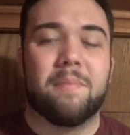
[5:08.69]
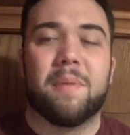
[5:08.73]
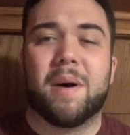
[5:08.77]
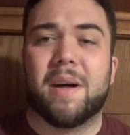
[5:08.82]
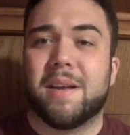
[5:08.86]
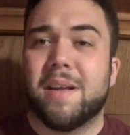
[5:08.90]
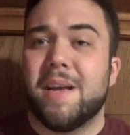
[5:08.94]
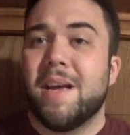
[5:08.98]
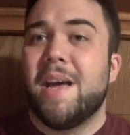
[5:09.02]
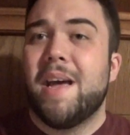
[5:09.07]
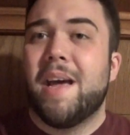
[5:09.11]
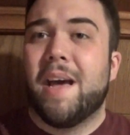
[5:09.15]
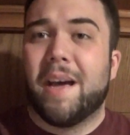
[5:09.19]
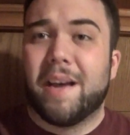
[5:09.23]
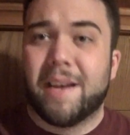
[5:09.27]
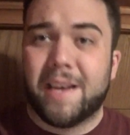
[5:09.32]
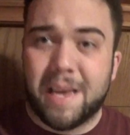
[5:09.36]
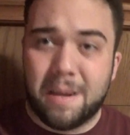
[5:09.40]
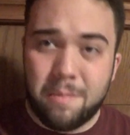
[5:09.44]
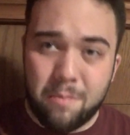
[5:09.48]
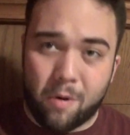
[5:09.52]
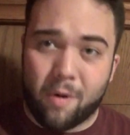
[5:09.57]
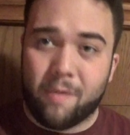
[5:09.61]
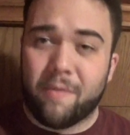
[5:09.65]
but
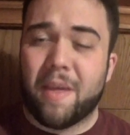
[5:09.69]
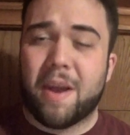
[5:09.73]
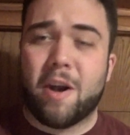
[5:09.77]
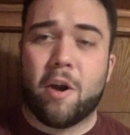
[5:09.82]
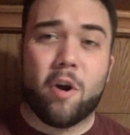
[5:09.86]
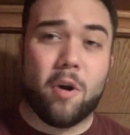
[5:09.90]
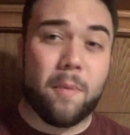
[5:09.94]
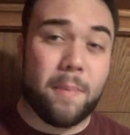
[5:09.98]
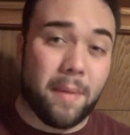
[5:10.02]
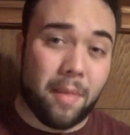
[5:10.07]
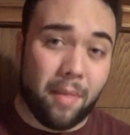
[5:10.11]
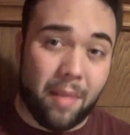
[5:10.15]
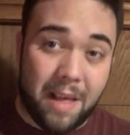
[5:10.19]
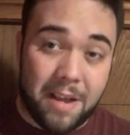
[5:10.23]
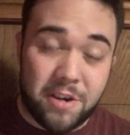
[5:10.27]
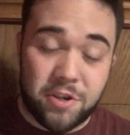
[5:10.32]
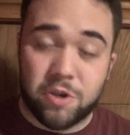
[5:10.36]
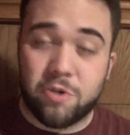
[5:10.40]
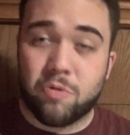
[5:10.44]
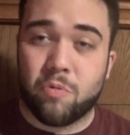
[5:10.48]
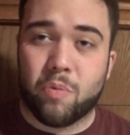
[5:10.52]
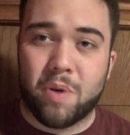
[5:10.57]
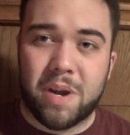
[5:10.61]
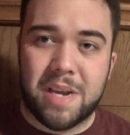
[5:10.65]
again, more of that urban
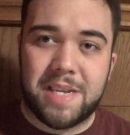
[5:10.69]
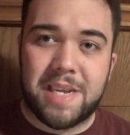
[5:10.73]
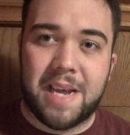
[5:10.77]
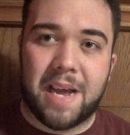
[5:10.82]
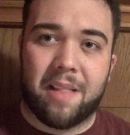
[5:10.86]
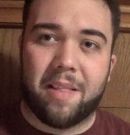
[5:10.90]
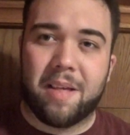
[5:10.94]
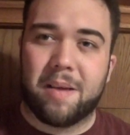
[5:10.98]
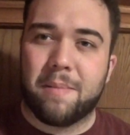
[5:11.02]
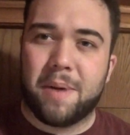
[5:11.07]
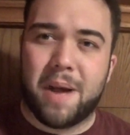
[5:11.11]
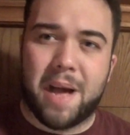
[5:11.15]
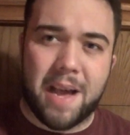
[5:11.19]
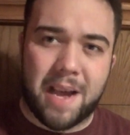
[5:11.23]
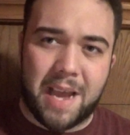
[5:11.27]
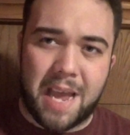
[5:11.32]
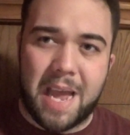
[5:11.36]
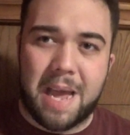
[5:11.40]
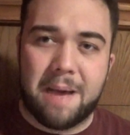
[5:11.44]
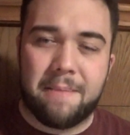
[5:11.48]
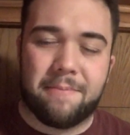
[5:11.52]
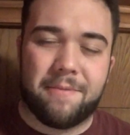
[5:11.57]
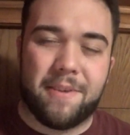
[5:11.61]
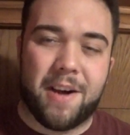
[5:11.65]
legend retelling by a
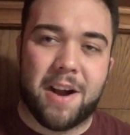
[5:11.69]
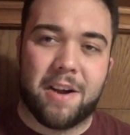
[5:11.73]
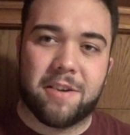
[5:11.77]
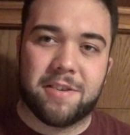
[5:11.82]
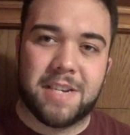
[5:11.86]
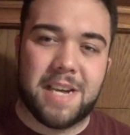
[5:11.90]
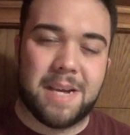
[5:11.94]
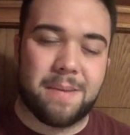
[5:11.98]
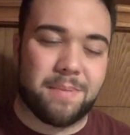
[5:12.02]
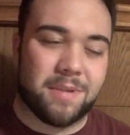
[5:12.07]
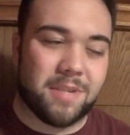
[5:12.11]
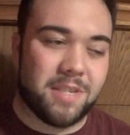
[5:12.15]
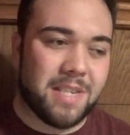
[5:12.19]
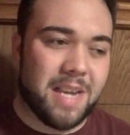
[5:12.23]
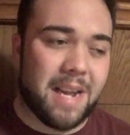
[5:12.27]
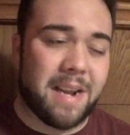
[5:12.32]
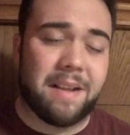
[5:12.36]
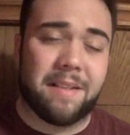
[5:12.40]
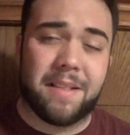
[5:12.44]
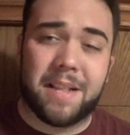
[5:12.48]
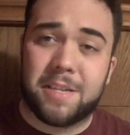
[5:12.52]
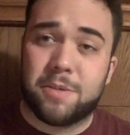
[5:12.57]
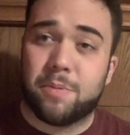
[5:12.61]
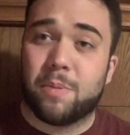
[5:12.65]
campfire type of
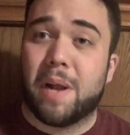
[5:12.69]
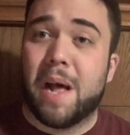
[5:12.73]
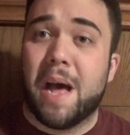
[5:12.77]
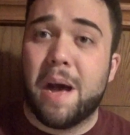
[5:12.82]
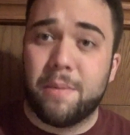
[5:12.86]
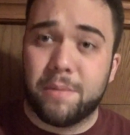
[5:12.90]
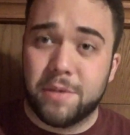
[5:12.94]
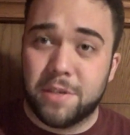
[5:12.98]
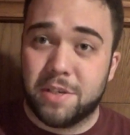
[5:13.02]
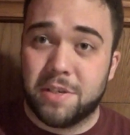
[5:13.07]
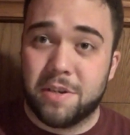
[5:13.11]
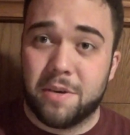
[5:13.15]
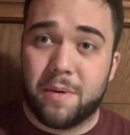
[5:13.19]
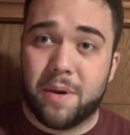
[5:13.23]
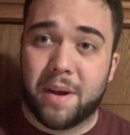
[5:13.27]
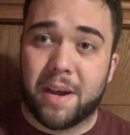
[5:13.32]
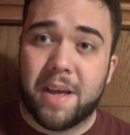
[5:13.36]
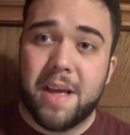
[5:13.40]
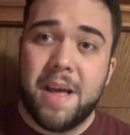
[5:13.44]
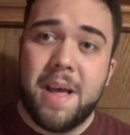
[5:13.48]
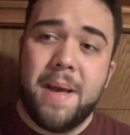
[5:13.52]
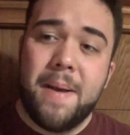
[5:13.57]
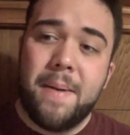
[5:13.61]
setting. That's what I was doing.